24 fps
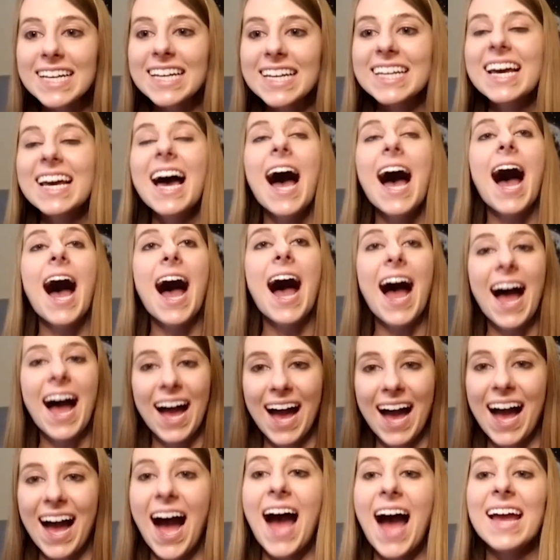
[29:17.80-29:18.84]
ended
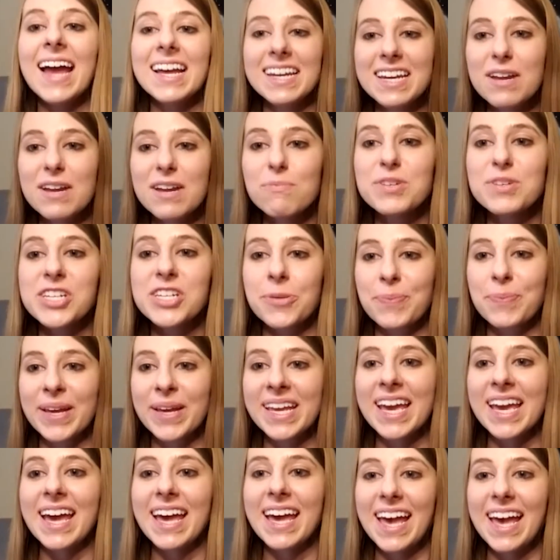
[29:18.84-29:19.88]
up shipping
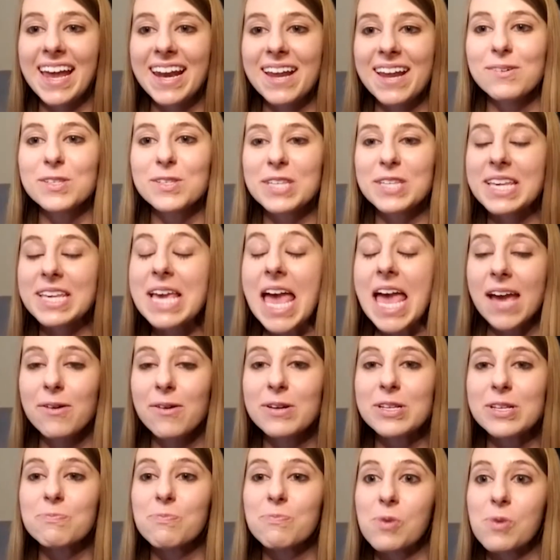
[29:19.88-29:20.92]
it, and it
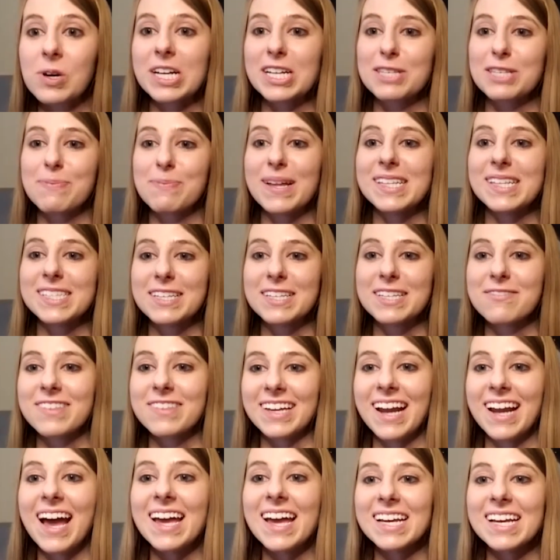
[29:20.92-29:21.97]
was more expensive
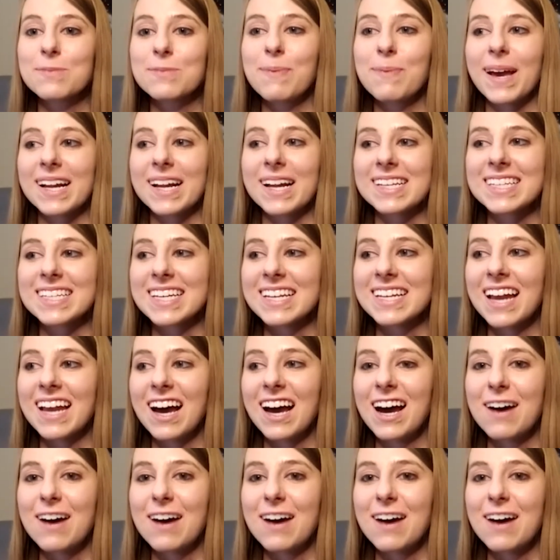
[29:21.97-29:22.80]
than I expected,